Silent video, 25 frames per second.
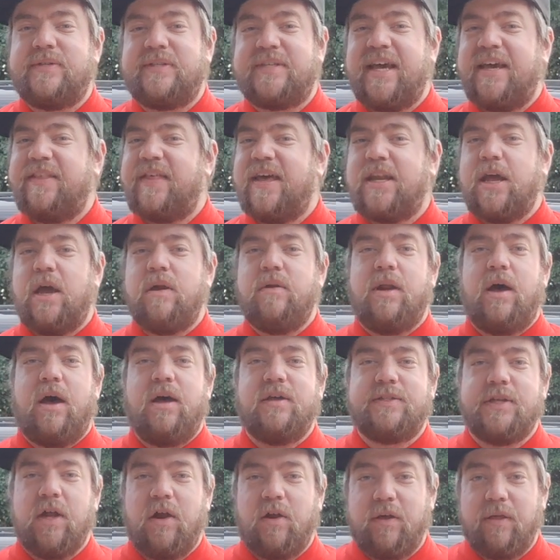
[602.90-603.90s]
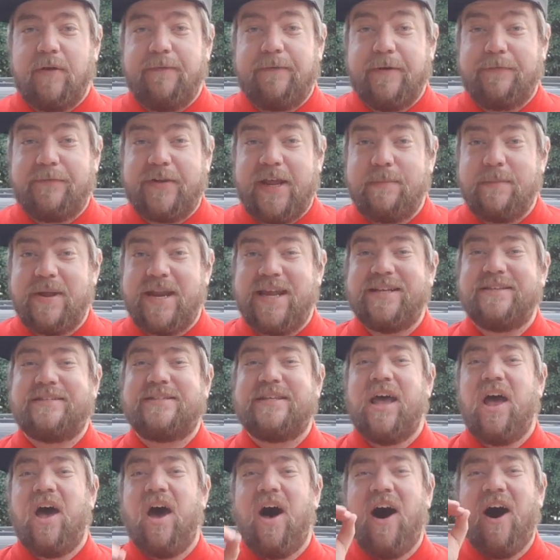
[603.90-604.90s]
say they don't last no longer than 15 minutes.
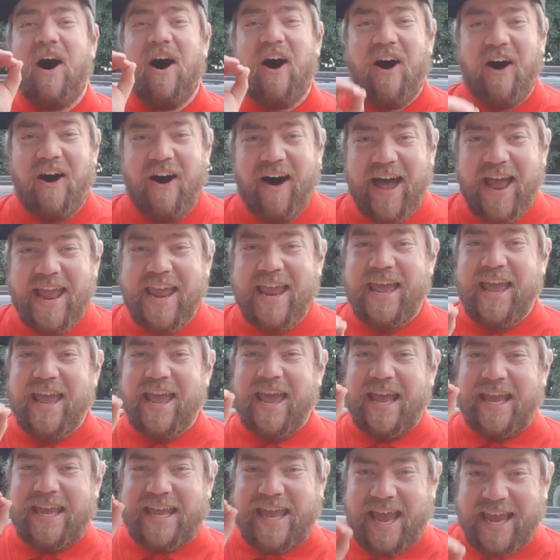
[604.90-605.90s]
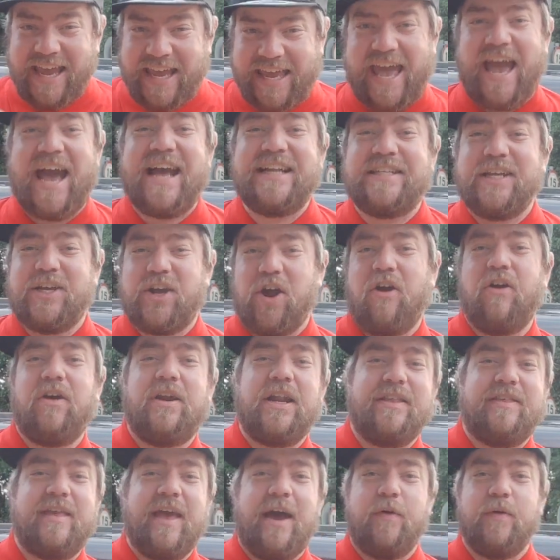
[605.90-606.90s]
I can
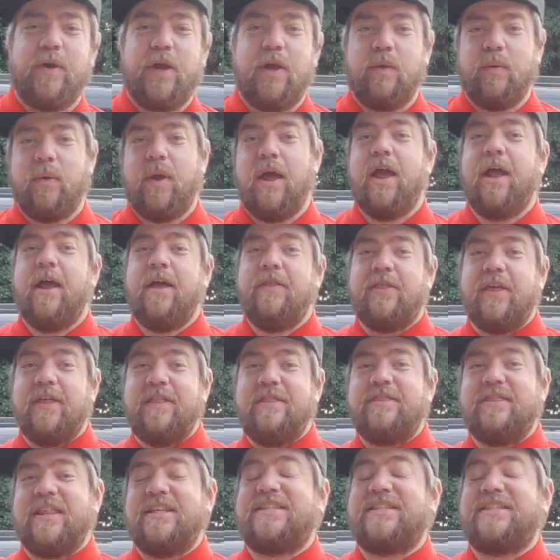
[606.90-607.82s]
categorically tell you that the